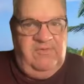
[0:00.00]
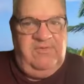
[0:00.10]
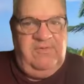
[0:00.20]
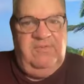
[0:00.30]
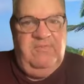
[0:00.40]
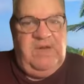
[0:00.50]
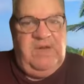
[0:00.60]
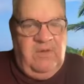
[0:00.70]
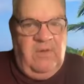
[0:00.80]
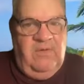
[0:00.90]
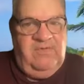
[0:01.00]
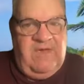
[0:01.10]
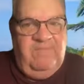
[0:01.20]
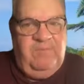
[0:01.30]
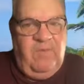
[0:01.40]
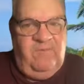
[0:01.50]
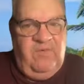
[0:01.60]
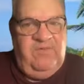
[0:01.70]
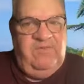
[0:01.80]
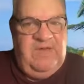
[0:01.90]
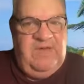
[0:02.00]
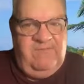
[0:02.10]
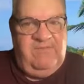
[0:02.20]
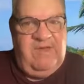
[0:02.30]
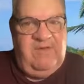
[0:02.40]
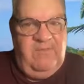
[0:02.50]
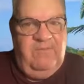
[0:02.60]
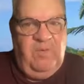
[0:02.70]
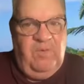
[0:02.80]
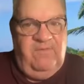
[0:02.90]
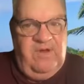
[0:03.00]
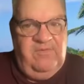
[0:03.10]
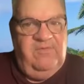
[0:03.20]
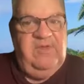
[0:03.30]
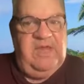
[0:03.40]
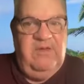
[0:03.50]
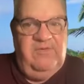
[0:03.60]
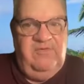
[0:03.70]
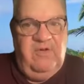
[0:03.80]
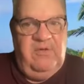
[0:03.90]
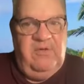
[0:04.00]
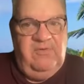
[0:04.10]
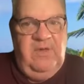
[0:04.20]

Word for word: Just as many girls have boyfriends and have sex with boyfriends in the church